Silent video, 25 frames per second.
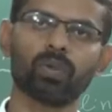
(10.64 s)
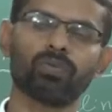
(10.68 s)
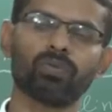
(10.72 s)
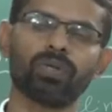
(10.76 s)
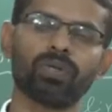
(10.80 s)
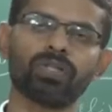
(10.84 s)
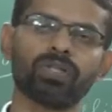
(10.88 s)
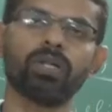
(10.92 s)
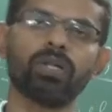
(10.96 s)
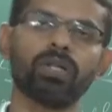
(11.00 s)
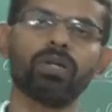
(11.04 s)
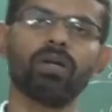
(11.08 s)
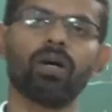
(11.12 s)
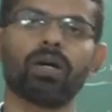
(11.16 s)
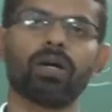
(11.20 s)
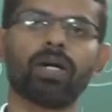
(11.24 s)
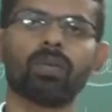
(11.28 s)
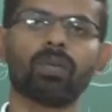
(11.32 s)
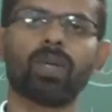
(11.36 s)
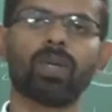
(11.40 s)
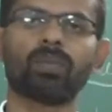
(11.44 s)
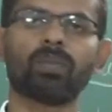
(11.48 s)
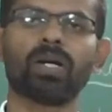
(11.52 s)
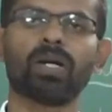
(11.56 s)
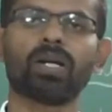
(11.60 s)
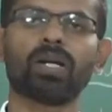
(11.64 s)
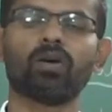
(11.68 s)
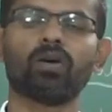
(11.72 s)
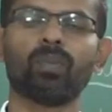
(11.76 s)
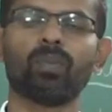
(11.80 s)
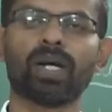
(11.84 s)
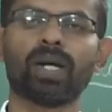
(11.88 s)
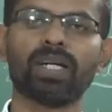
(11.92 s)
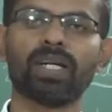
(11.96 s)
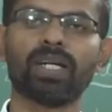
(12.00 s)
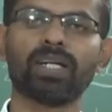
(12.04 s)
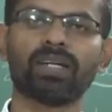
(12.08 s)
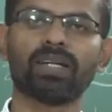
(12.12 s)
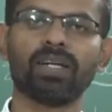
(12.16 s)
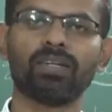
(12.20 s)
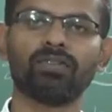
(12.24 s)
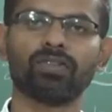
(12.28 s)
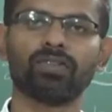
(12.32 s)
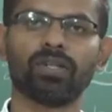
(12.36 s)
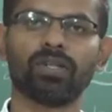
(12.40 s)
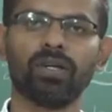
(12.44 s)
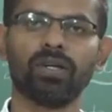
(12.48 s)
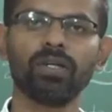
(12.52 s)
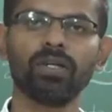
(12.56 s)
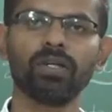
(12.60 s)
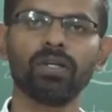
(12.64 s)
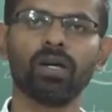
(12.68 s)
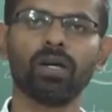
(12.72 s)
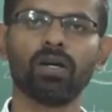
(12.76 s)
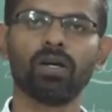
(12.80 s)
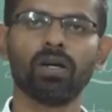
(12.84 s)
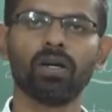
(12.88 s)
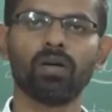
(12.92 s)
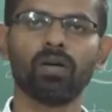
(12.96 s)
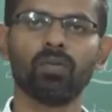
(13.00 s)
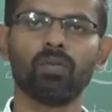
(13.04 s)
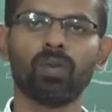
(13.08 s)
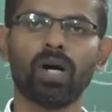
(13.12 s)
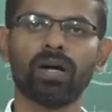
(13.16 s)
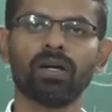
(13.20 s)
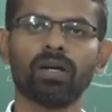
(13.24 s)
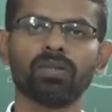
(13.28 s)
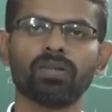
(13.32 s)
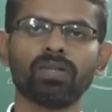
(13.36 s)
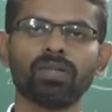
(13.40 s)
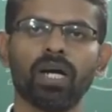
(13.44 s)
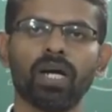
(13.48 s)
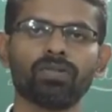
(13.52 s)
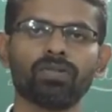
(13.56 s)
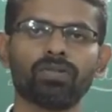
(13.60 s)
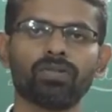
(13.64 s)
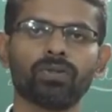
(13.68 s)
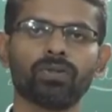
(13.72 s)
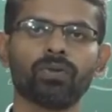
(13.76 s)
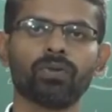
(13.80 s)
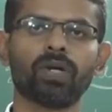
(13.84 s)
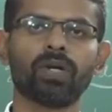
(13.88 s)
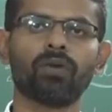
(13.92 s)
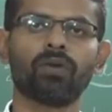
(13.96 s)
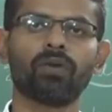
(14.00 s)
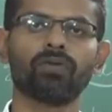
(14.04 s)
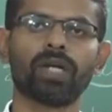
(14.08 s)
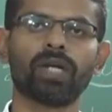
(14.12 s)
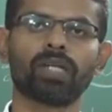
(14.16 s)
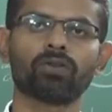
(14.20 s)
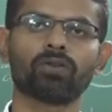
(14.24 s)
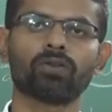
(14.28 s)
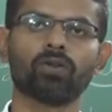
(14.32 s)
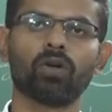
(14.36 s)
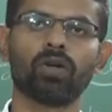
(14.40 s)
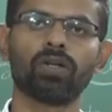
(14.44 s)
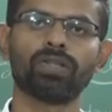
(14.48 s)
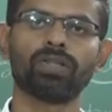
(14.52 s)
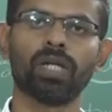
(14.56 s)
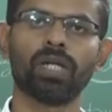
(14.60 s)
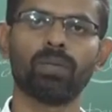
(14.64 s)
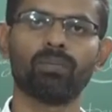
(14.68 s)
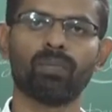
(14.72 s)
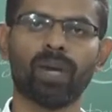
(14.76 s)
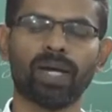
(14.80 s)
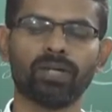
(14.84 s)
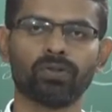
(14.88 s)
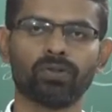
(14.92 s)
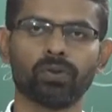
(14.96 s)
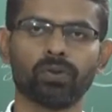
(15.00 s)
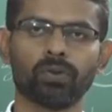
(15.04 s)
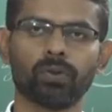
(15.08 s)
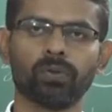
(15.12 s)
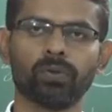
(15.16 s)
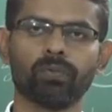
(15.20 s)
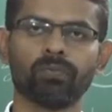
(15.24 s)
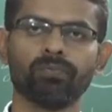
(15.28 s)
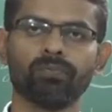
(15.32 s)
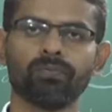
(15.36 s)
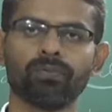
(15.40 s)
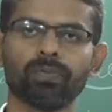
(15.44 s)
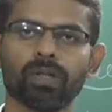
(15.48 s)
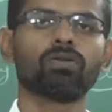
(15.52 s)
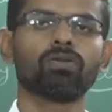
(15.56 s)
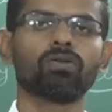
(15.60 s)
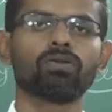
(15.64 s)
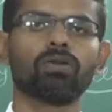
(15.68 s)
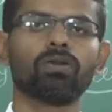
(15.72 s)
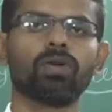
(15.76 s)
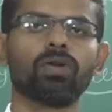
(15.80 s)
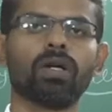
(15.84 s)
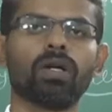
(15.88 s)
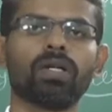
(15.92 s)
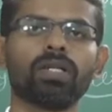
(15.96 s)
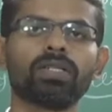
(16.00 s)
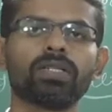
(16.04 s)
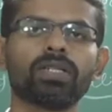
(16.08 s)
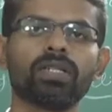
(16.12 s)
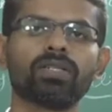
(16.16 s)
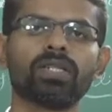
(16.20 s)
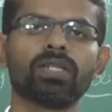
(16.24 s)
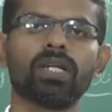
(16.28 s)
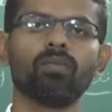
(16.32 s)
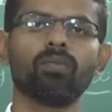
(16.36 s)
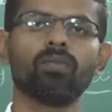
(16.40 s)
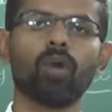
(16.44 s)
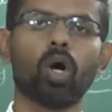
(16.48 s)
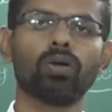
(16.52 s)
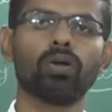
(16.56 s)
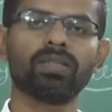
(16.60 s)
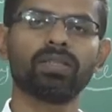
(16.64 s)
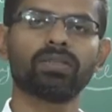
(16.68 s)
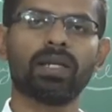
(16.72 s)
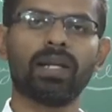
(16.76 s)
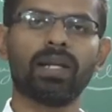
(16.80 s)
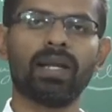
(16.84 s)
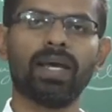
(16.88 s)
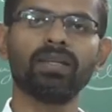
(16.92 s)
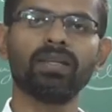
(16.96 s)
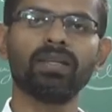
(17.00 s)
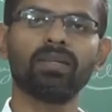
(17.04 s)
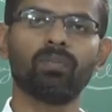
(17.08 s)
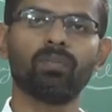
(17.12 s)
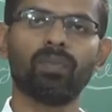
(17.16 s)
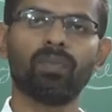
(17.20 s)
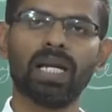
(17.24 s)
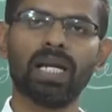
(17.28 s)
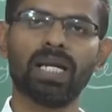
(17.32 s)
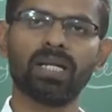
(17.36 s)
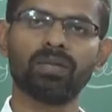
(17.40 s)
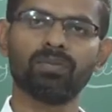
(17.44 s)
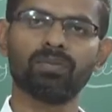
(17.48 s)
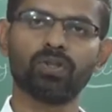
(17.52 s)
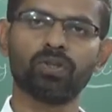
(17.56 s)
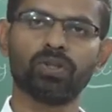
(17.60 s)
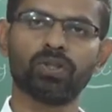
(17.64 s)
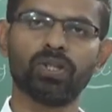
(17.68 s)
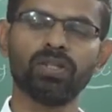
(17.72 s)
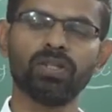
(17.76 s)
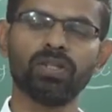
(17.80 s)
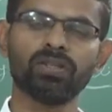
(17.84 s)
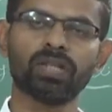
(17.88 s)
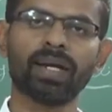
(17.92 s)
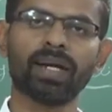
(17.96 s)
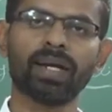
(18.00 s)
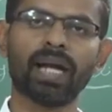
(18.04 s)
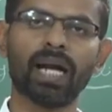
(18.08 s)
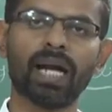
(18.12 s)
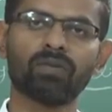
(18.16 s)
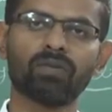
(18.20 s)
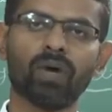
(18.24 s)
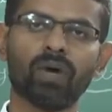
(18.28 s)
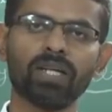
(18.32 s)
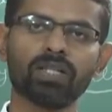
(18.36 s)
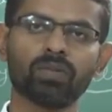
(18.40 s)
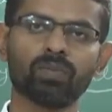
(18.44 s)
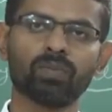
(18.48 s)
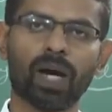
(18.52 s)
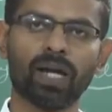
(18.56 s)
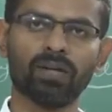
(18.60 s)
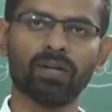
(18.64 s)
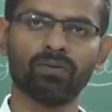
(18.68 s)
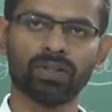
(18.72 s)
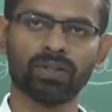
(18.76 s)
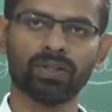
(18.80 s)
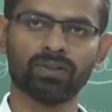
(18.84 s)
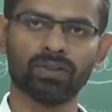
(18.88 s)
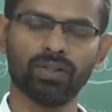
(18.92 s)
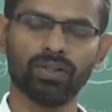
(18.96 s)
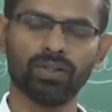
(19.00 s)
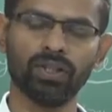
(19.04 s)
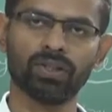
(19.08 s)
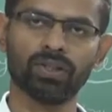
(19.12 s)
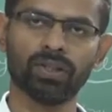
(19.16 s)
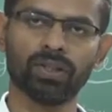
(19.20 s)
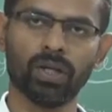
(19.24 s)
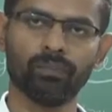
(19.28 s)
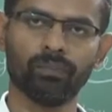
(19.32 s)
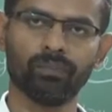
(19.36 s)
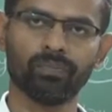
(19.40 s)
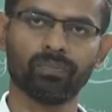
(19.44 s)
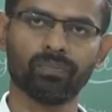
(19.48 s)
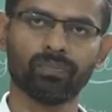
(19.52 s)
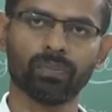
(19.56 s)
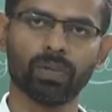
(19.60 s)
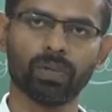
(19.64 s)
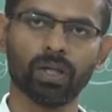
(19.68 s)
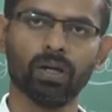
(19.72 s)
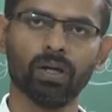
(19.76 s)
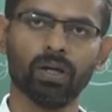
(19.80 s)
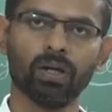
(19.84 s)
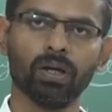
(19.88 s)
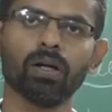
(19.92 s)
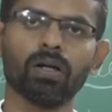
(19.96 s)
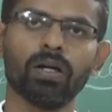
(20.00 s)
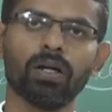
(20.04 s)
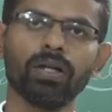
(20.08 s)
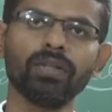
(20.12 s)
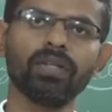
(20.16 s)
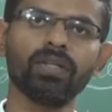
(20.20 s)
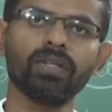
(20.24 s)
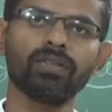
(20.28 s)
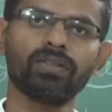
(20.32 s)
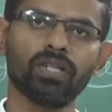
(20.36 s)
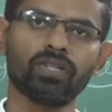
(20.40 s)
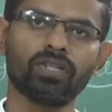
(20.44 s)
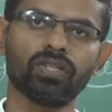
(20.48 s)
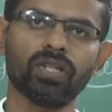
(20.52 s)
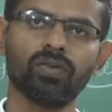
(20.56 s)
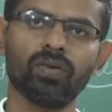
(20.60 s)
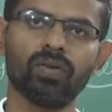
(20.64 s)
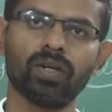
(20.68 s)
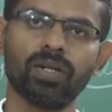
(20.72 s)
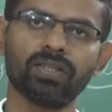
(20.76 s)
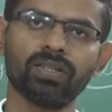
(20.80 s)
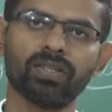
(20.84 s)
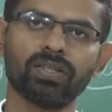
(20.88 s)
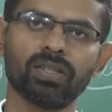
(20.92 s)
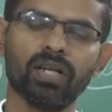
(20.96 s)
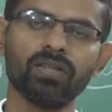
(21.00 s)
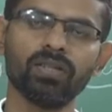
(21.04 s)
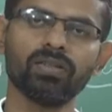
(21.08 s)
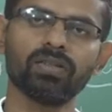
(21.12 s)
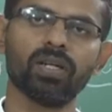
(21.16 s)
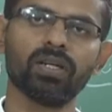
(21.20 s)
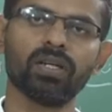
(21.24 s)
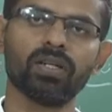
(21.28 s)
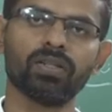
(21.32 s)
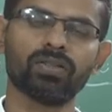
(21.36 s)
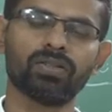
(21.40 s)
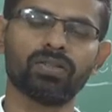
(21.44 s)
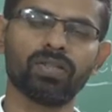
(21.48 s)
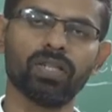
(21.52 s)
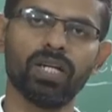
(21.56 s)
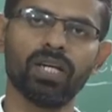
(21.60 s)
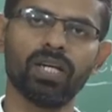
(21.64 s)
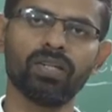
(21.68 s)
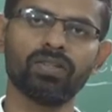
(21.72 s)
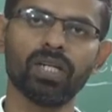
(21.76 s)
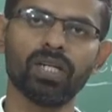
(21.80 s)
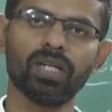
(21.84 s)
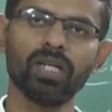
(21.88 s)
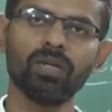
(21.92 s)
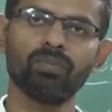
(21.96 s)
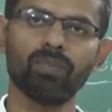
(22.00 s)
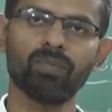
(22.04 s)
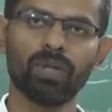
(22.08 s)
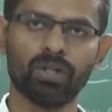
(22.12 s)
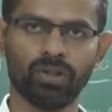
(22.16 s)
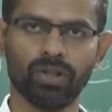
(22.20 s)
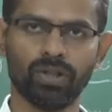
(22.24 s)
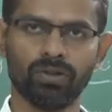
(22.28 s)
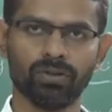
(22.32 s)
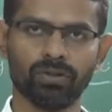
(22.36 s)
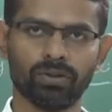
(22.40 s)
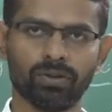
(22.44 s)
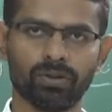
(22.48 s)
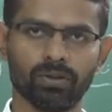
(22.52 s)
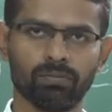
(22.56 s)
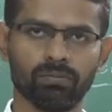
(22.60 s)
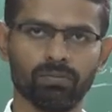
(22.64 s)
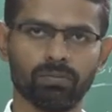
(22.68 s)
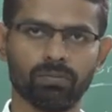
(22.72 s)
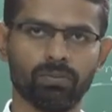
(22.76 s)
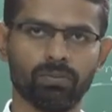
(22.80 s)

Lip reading: Professor, Department of Mechanical Engineering, Maharaja Institute of Technology, Mysore. So we are discussing lathe, milling machines and advanced manufacturing system. In this session we will discuss CNC machines.